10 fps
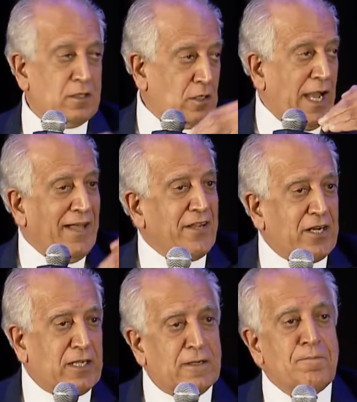other
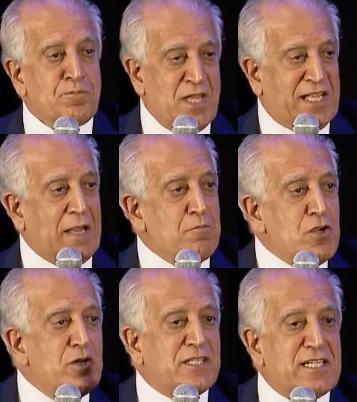
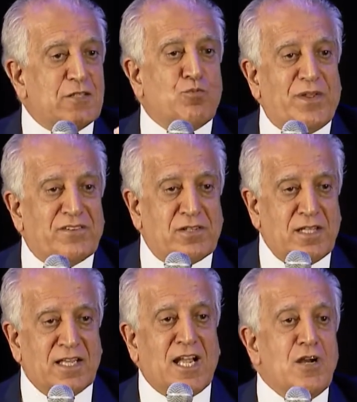communities with
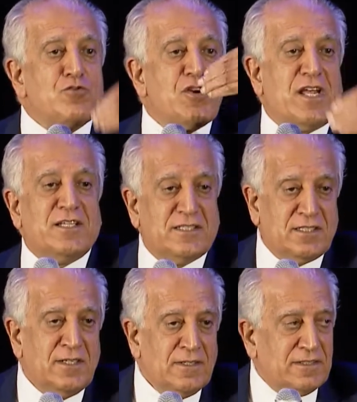countries
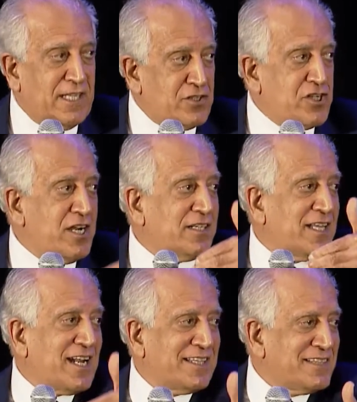that share
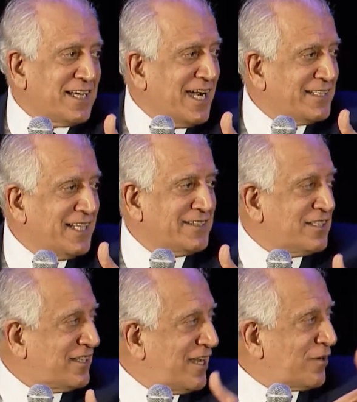their ethnic
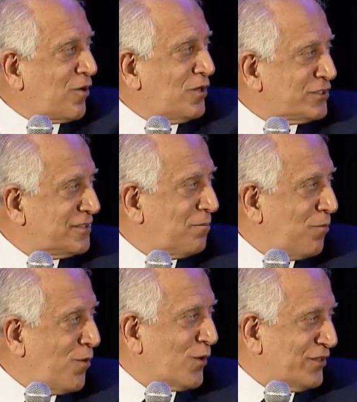identity across the
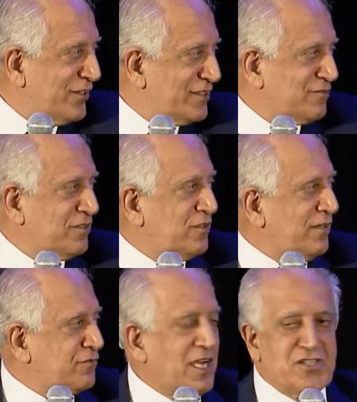borders. So you
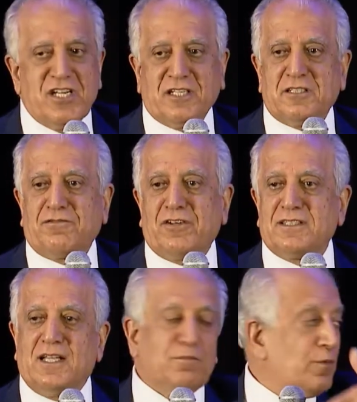have Tajiks, for
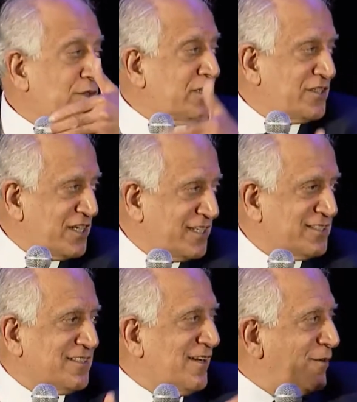example, with
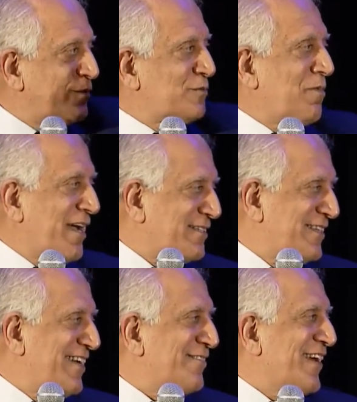Tajikistan, Uzbeks
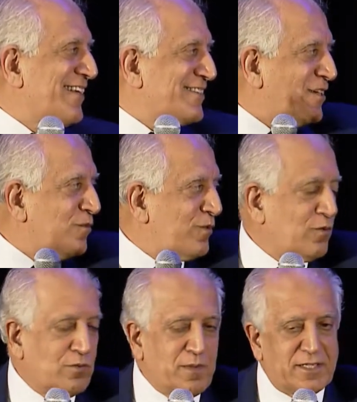in Afghanistan with
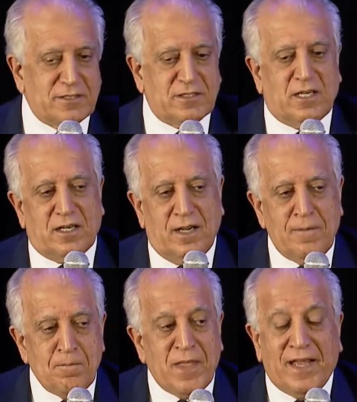Uzbekistan.
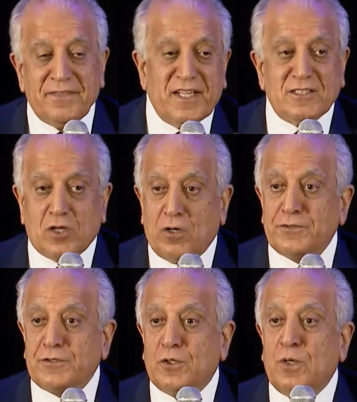And there is
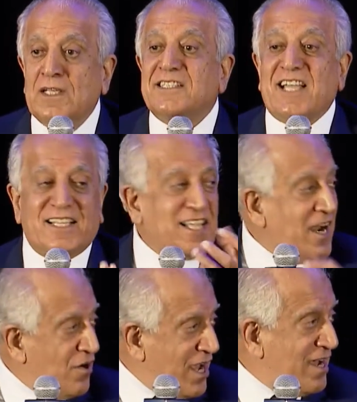also
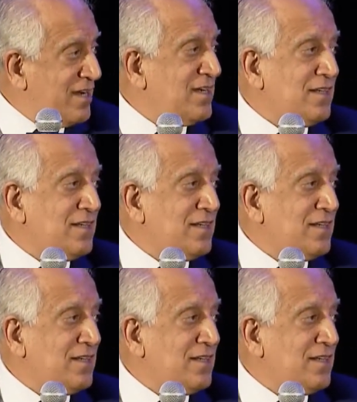sectarian,